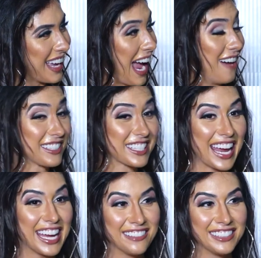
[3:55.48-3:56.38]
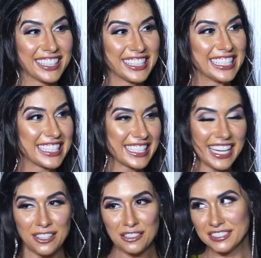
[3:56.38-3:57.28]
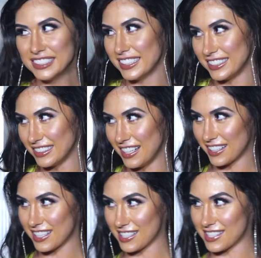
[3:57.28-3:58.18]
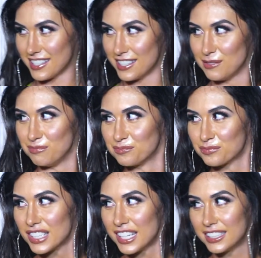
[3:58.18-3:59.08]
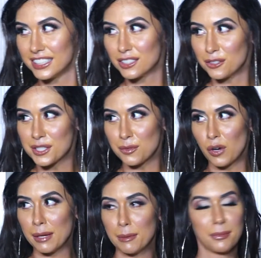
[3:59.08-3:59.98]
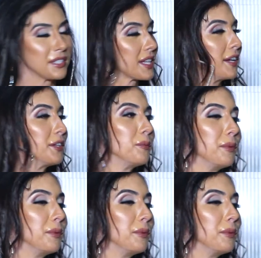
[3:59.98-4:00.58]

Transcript: How much cake am I gonna eat tonight? Hopefully not a lot, cause I need to lose some weight. My butt's gotten a little